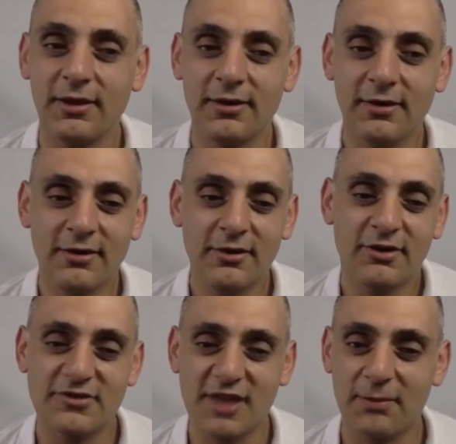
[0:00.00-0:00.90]
And
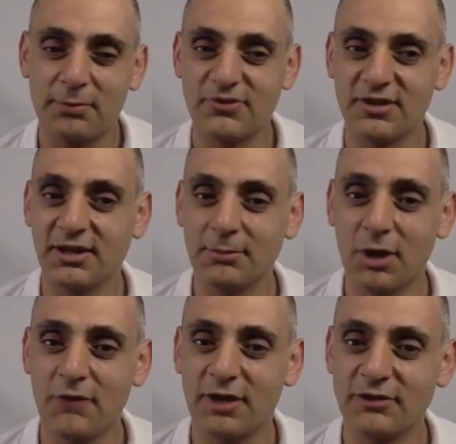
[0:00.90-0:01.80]
I started
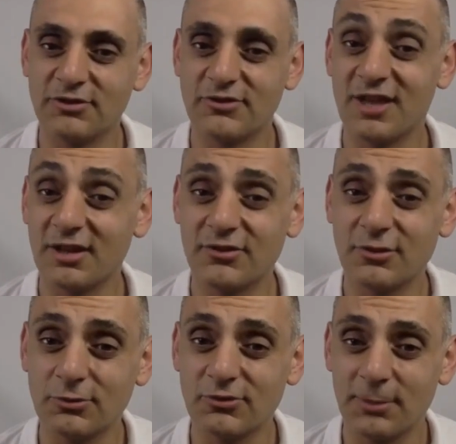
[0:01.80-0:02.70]
presenting motivation and study
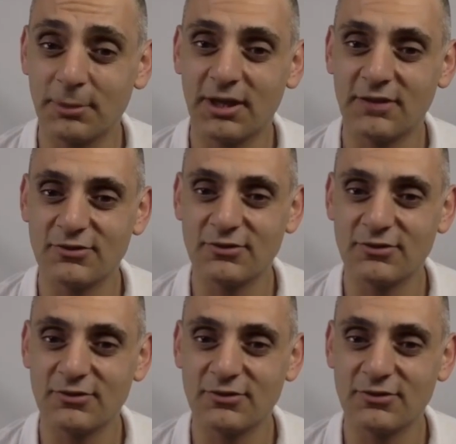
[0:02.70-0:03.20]
skills seminars